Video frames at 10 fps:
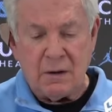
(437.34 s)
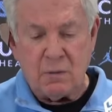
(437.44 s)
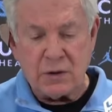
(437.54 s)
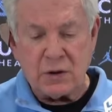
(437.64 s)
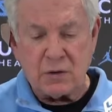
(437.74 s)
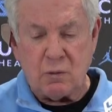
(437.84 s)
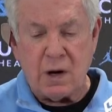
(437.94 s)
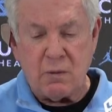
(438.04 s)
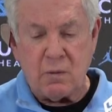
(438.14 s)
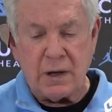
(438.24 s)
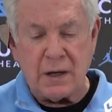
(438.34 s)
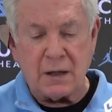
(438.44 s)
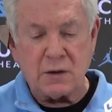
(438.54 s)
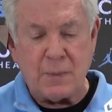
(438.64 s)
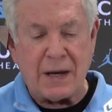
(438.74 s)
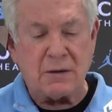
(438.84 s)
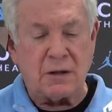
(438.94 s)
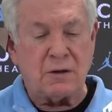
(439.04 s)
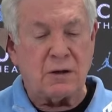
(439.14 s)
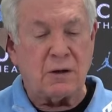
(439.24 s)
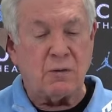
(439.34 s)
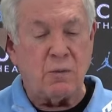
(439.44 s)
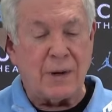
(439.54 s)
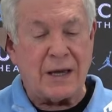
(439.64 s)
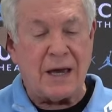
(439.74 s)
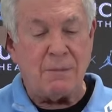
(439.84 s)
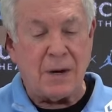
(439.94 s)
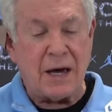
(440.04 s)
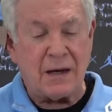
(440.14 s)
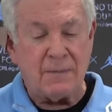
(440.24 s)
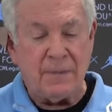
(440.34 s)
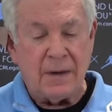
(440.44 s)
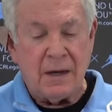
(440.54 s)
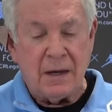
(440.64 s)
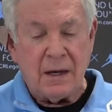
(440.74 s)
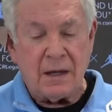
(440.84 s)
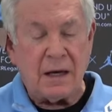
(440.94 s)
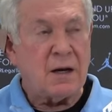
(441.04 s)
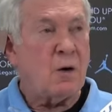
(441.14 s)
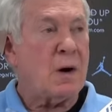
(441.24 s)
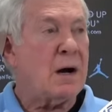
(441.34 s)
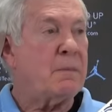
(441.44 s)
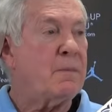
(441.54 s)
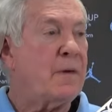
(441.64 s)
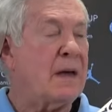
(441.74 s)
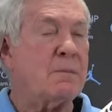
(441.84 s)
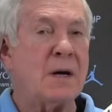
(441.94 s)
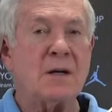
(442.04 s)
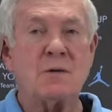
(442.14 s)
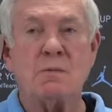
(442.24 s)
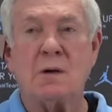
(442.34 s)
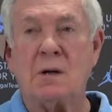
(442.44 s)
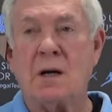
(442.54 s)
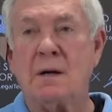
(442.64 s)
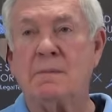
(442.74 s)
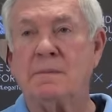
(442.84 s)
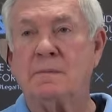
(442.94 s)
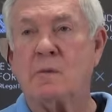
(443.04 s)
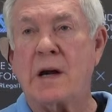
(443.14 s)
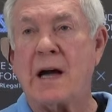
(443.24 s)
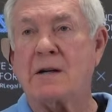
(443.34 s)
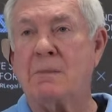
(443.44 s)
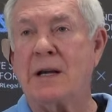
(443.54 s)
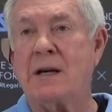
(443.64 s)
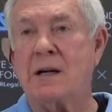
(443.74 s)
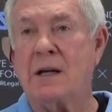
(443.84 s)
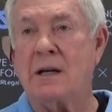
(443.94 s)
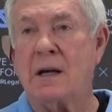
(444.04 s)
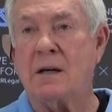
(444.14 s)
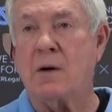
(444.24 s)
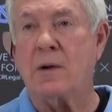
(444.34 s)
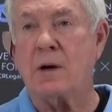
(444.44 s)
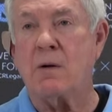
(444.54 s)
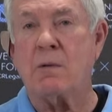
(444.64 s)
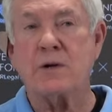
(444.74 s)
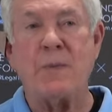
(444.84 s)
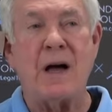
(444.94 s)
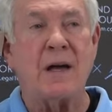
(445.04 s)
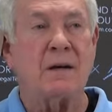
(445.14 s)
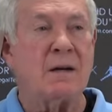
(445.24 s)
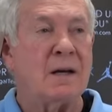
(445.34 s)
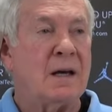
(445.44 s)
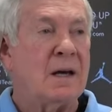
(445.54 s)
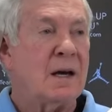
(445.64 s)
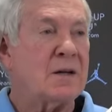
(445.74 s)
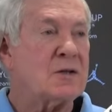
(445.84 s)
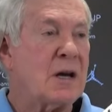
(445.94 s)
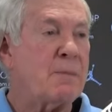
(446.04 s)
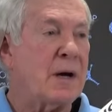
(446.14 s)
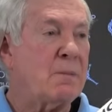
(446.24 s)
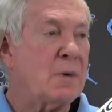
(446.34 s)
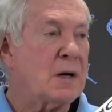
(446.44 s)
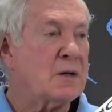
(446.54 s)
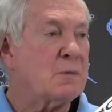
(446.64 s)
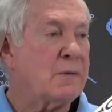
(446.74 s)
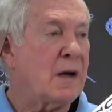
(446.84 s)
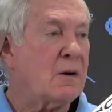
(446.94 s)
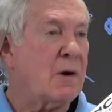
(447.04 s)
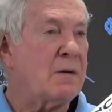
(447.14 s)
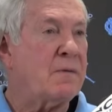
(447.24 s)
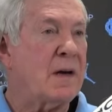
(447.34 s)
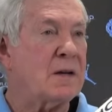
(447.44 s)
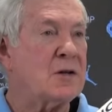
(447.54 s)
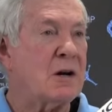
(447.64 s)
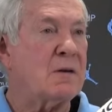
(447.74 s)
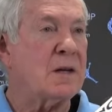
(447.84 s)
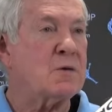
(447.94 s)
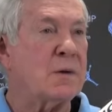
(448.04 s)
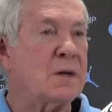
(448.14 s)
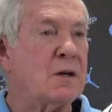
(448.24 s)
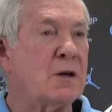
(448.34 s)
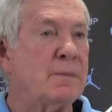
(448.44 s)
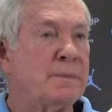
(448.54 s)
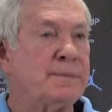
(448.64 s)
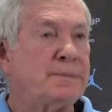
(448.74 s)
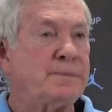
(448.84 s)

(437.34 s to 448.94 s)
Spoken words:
which is what we expected to do when we came back. And I know our fan base will react immediately, and I know they're going to respond and step up, because we've got great fans here, and that's what they do.